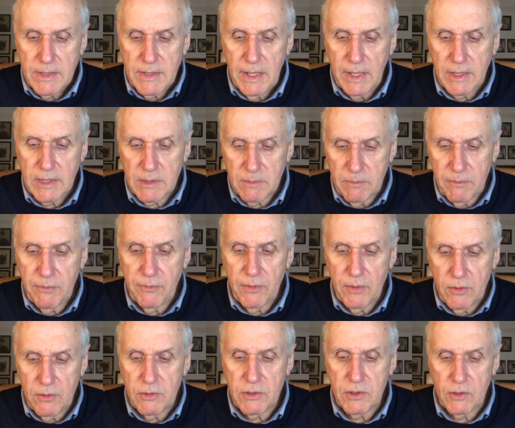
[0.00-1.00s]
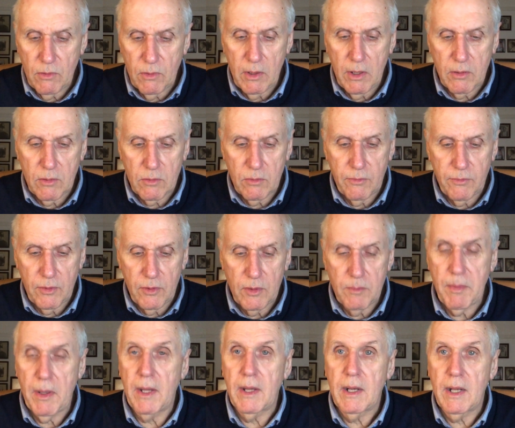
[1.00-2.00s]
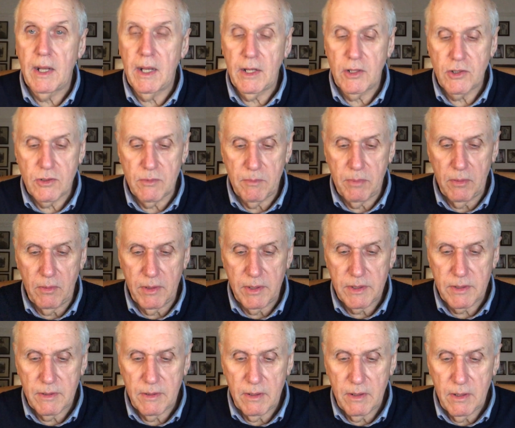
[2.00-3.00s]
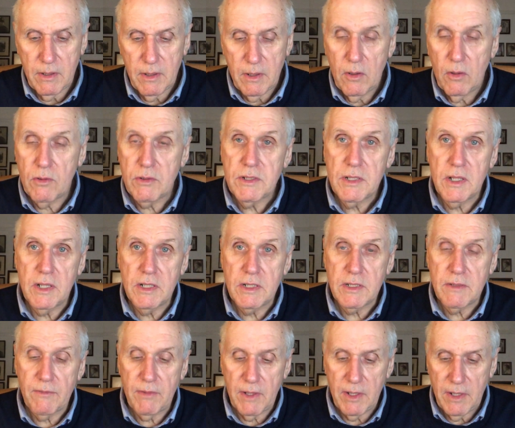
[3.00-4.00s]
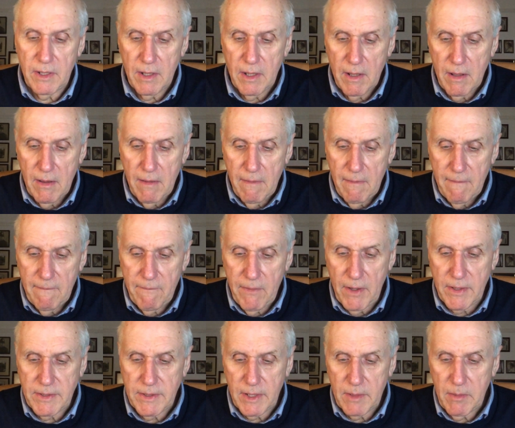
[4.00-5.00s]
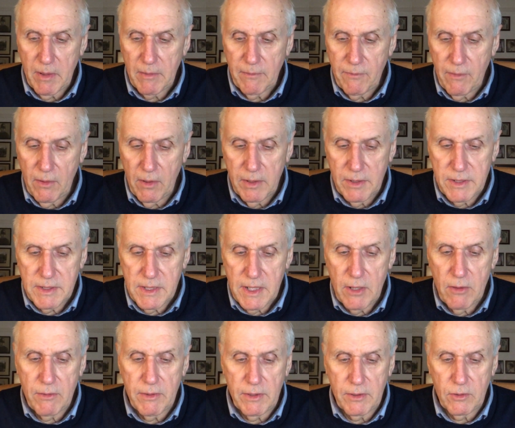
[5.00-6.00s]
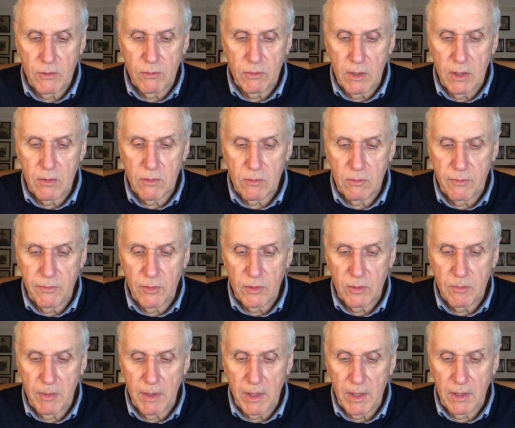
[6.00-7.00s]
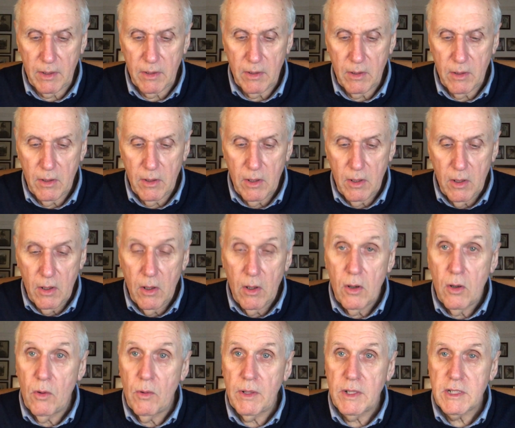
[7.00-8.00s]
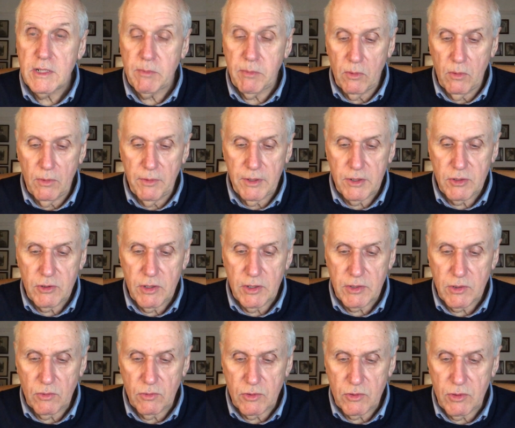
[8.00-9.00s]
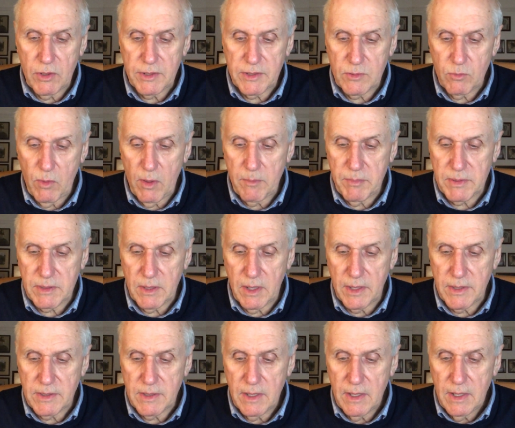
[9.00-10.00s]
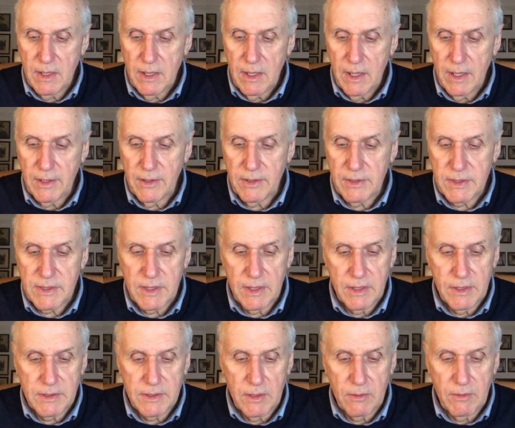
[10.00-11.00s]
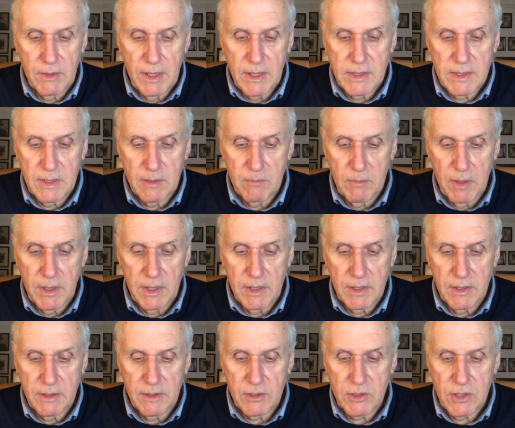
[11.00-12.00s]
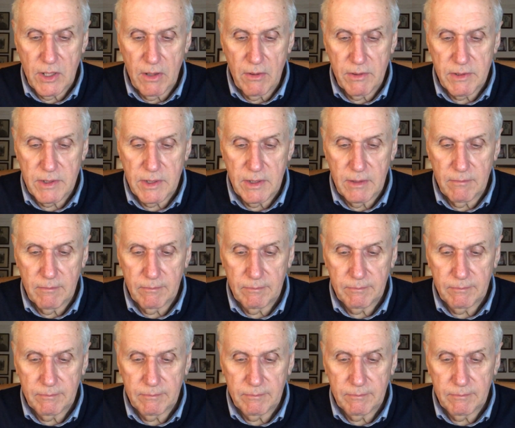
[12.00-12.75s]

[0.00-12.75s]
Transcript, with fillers: Take some food to your local food bank collection point. Alternatively, find out about volunteering in your local food bank or explore the Trussell Trust website and consider donating money to the charity.